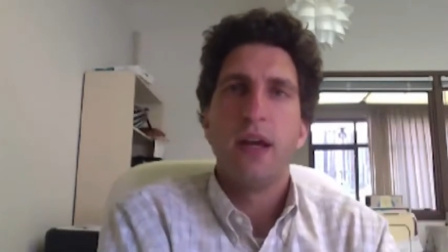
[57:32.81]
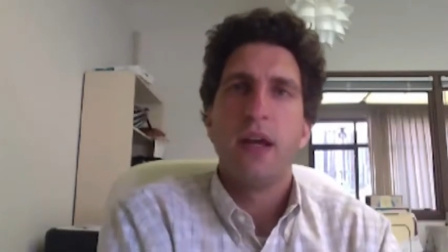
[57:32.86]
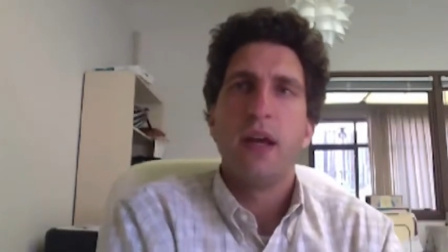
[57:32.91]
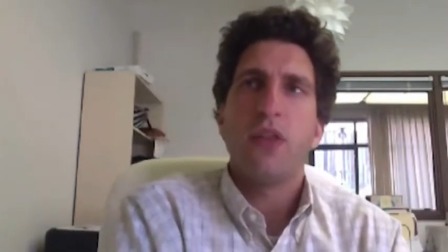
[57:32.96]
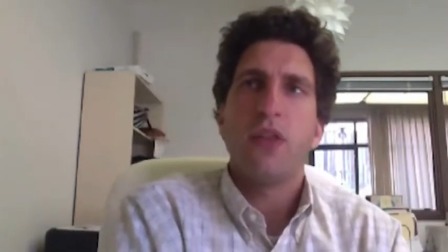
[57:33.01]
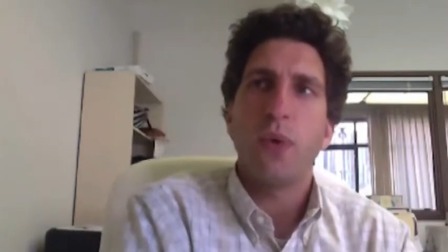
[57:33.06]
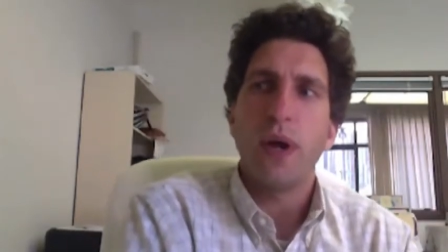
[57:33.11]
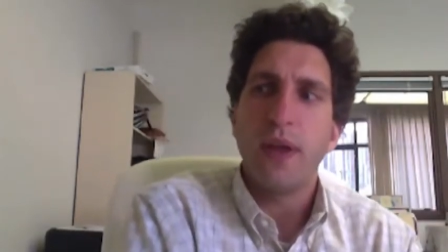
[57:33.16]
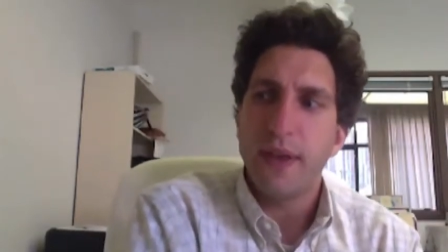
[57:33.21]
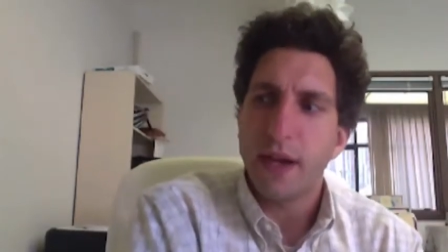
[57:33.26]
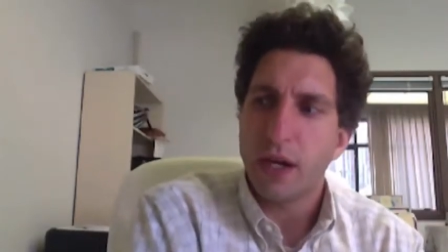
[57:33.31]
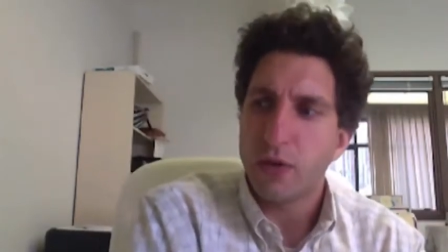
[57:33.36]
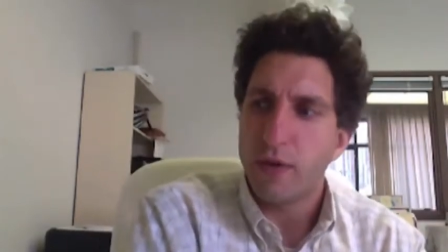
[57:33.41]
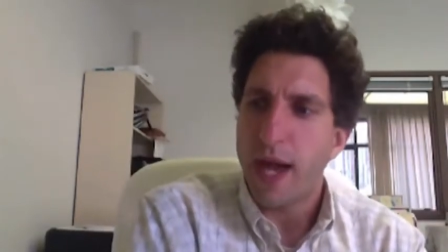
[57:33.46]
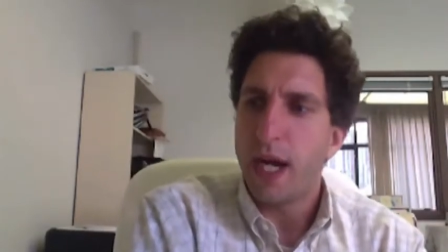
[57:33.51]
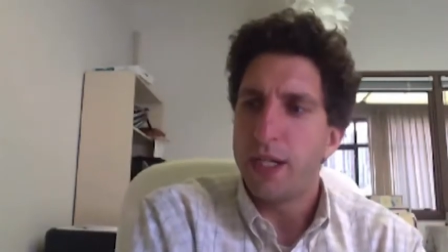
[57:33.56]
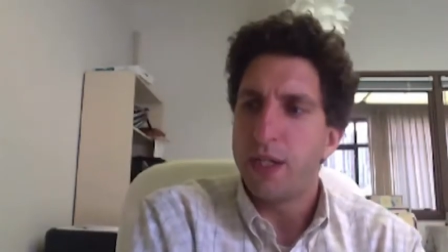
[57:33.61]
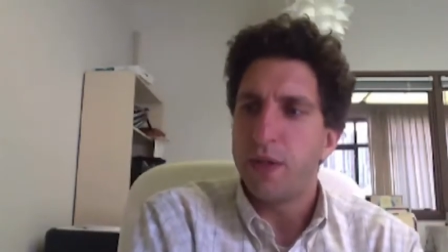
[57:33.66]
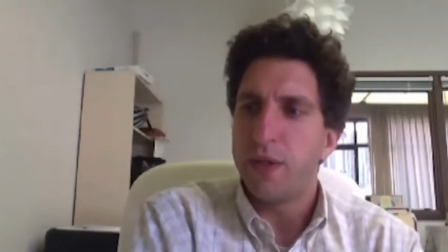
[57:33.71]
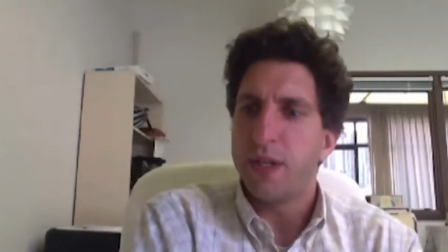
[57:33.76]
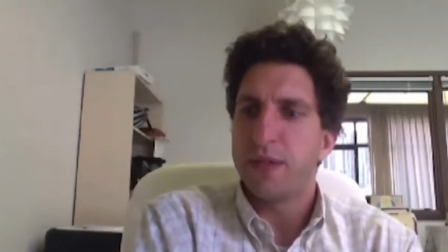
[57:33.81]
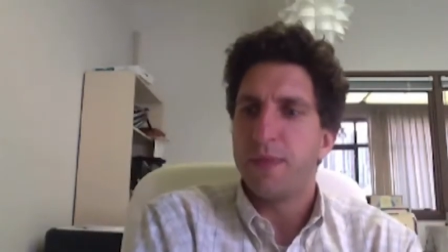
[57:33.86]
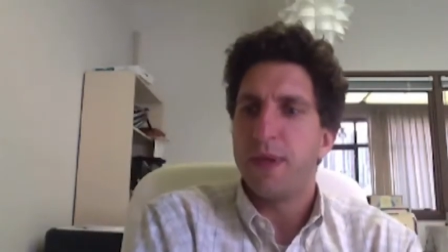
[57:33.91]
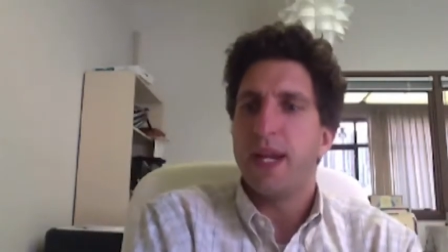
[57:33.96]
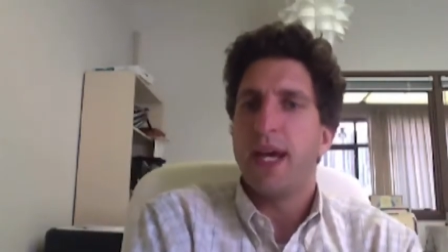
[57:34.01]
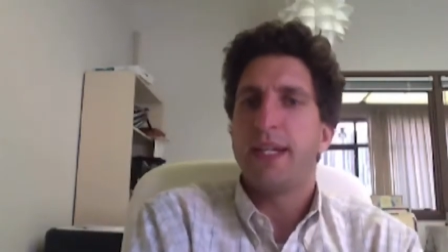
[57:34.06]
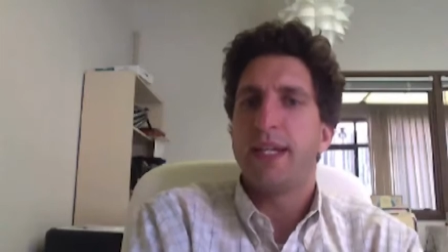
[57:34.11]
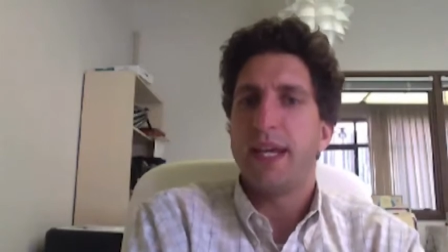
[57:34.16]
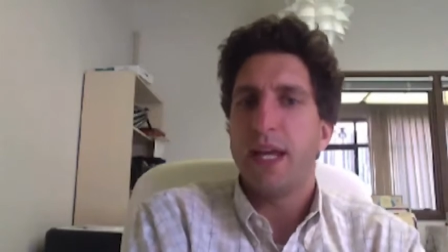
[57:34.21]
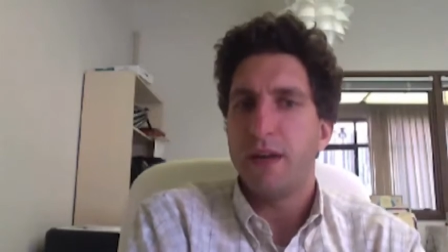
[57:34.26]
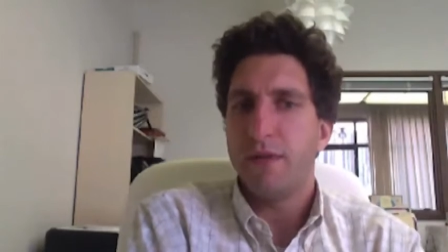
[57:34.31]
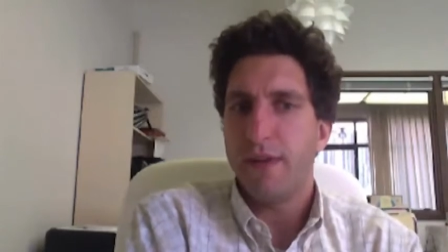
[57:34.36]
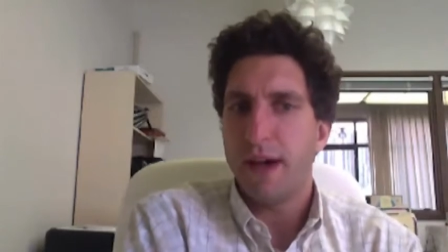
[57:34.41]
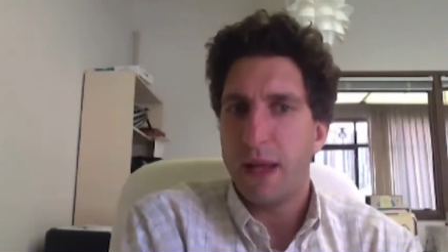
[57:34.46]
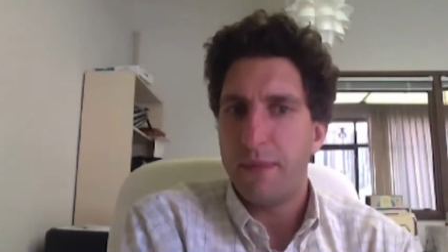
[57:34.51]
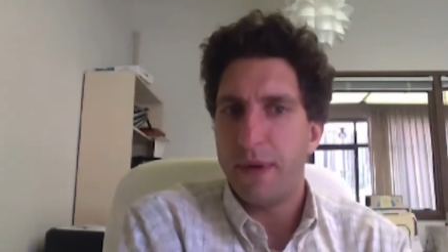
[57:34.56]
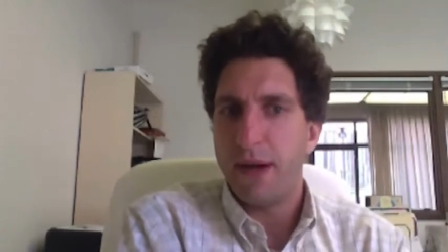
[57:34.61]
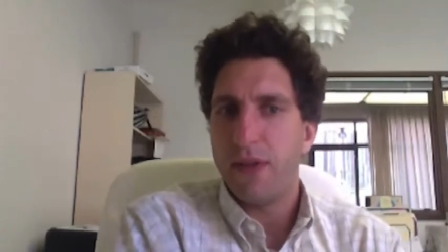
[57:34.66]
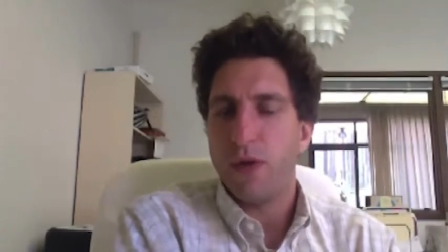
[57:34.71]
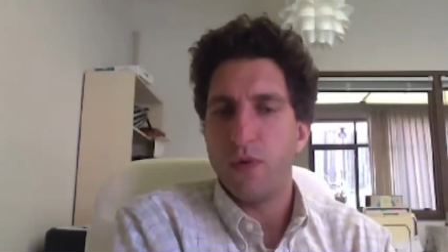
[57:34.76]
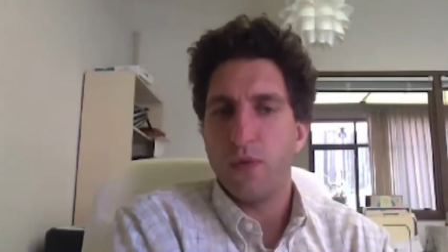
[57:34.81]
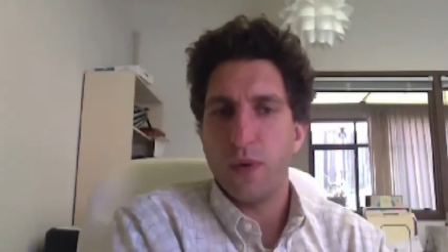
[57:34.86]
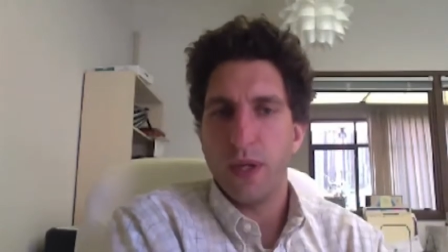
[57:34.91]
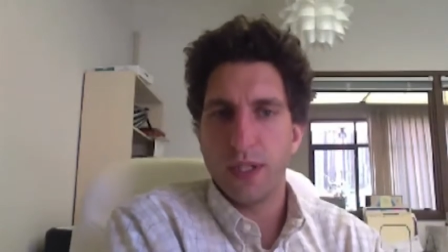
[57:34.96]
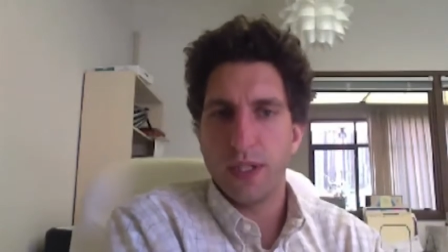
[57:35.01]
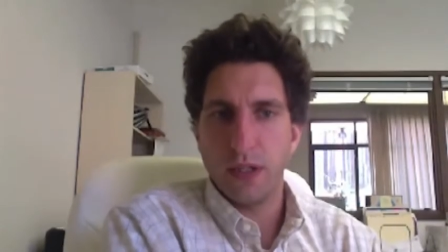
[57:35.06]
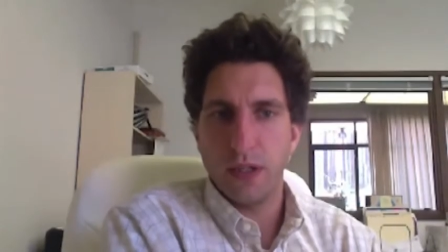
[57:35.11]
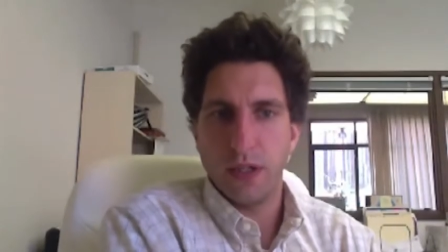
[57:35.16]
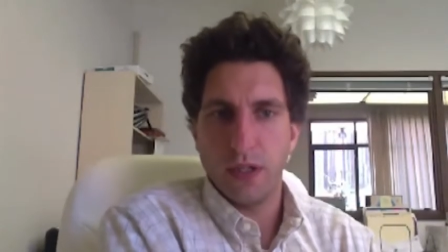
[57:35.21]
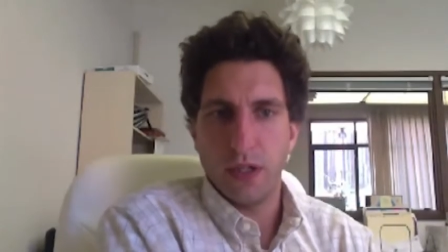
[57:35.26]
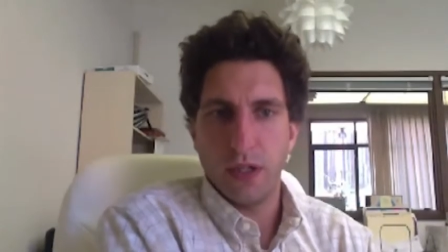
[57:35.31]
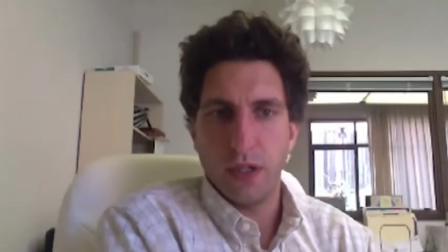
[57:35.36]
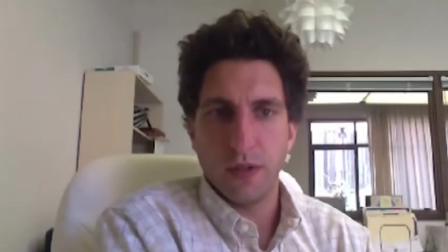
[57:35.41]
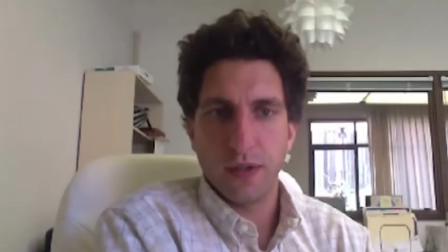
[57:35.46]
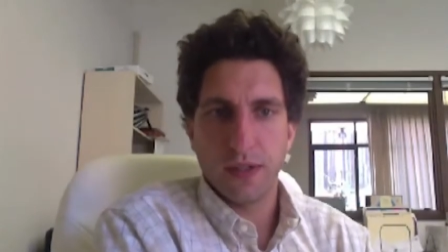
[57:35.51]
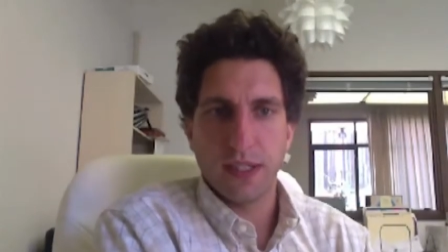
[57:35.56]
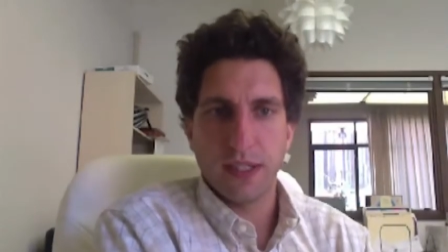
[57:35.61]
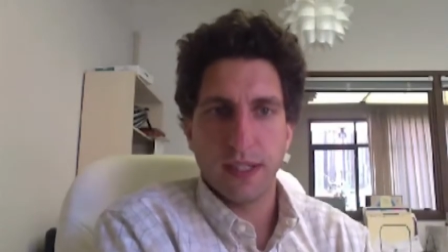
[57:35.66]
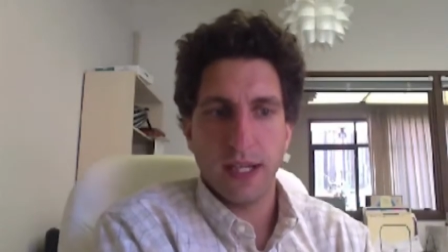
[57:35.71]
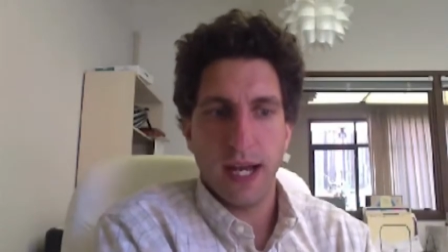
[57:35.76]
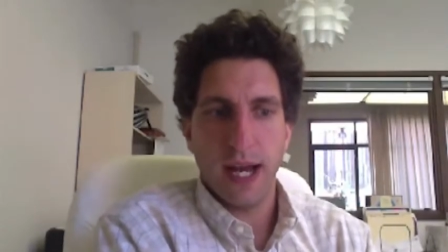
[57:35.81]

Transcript: the way that gratitude has been identified by the researchers,